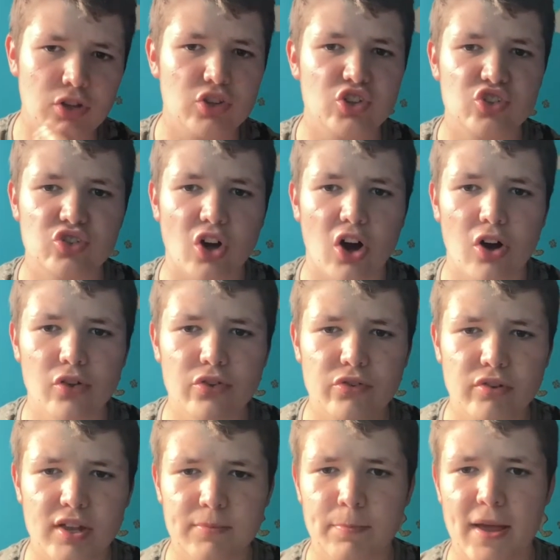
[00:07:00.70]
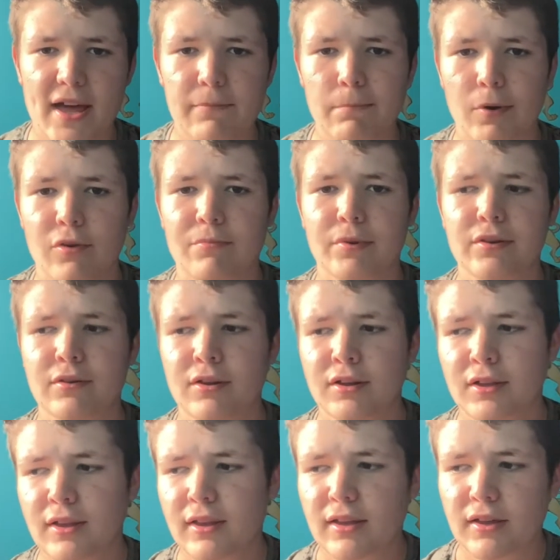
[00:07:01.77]
stance, he has a bit of head movement.
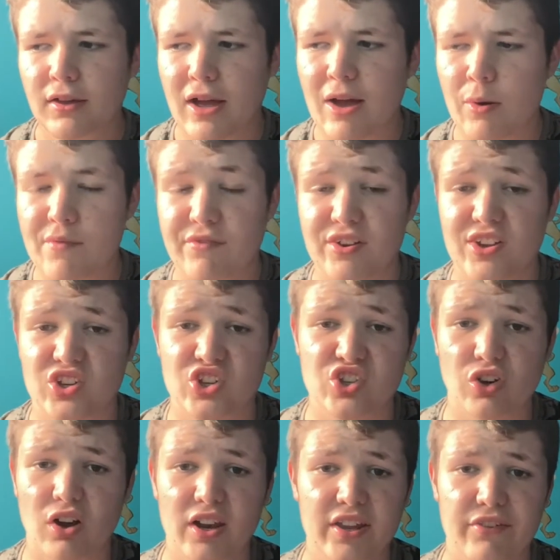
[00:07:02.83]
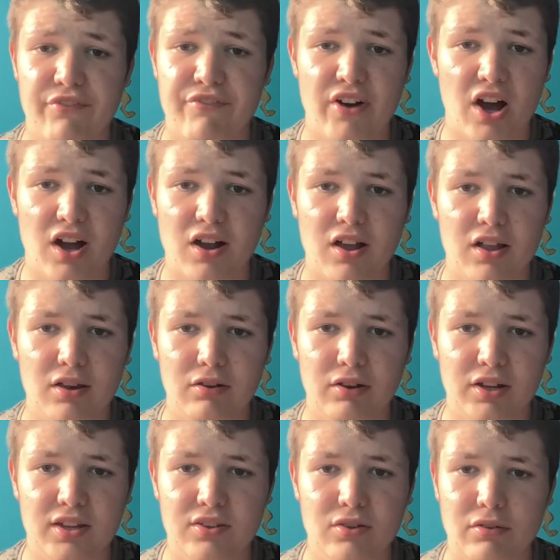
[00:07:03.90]
However, he's solid as fuck.
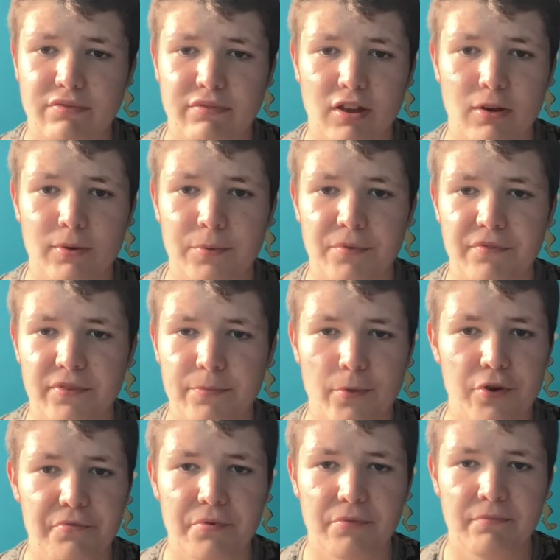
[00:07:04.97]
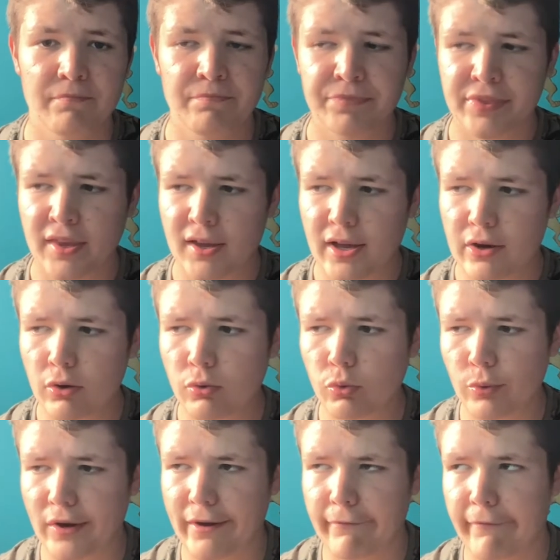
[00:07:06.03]
Like, he's not flirted with his movement. And all
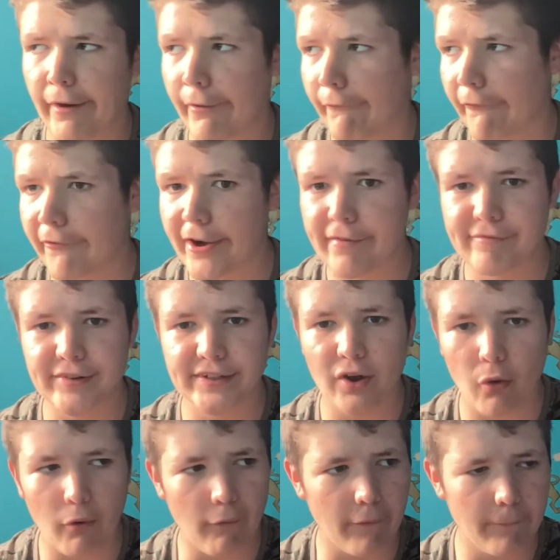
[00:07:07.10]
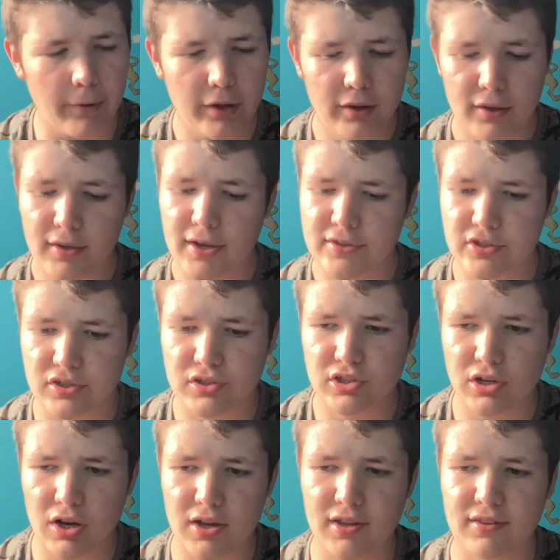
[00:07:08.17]
he does every time is just
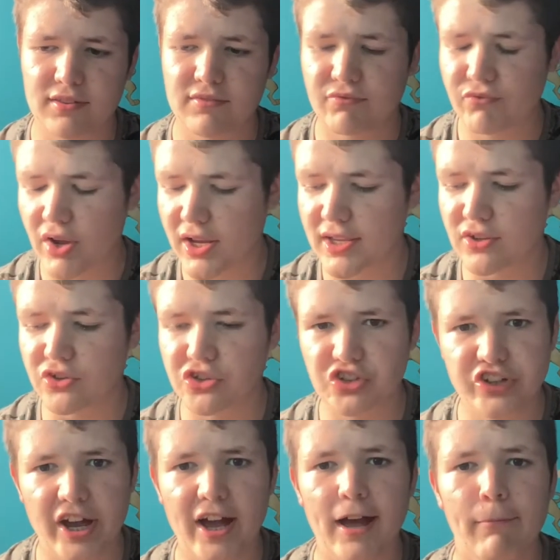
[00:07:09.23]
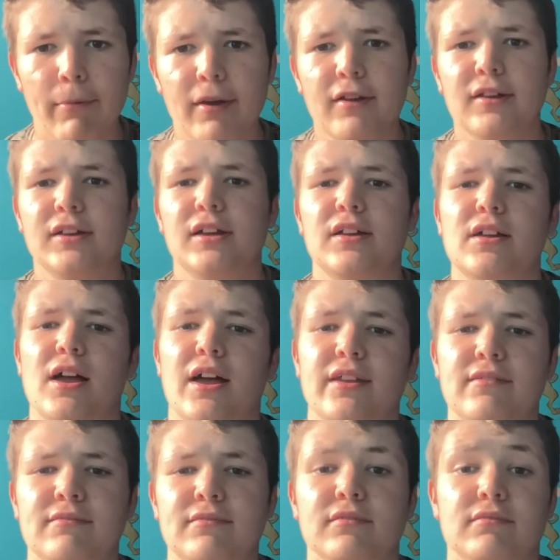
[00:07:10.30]
chuck his fucking jab.
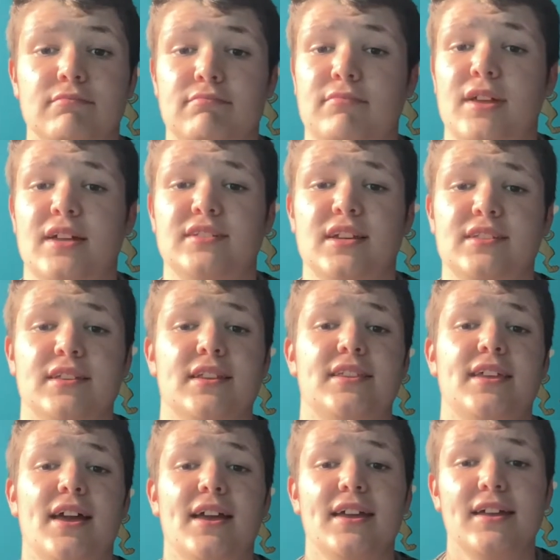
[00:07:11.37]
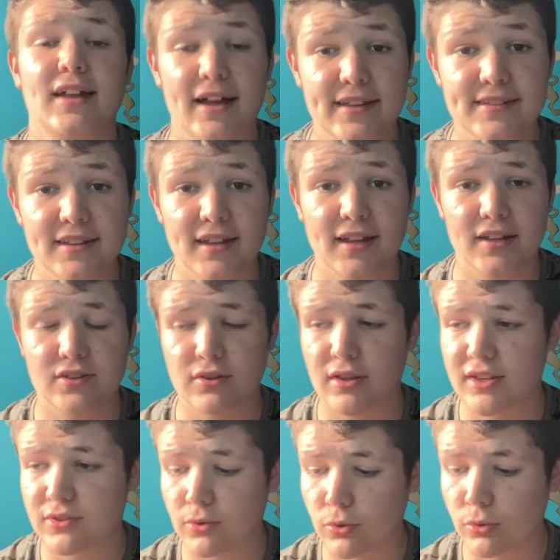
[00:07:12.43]
And at the end of the day, that's it.
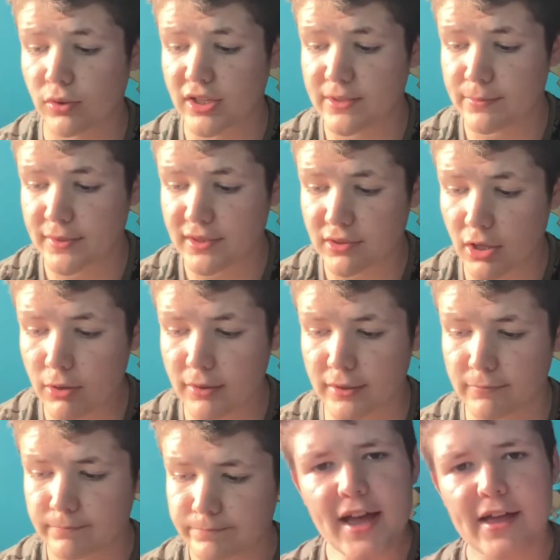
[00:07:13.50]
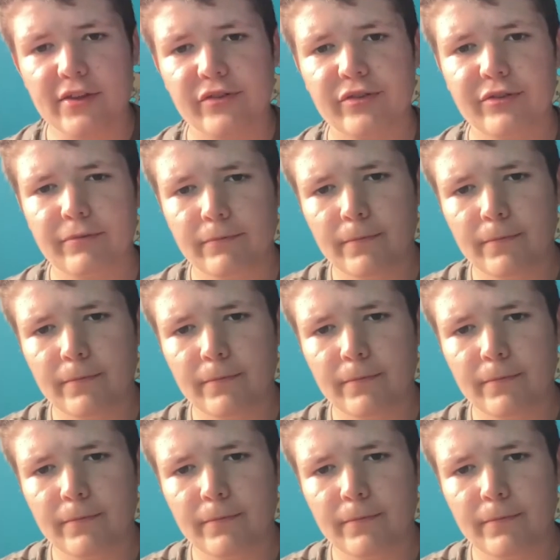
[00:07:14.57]
That's all he's been doing. Yes.